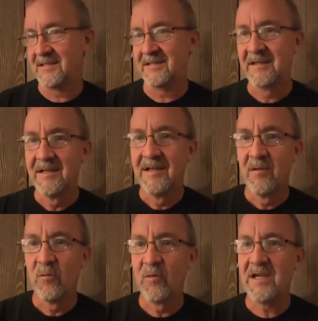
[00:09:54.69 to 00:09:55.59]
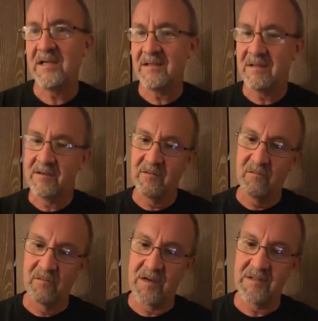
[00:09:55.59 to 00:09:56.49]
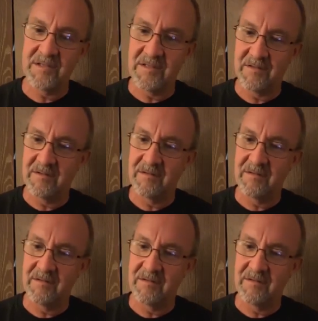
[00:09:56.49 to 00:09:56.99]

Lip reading: and Wayne runs it.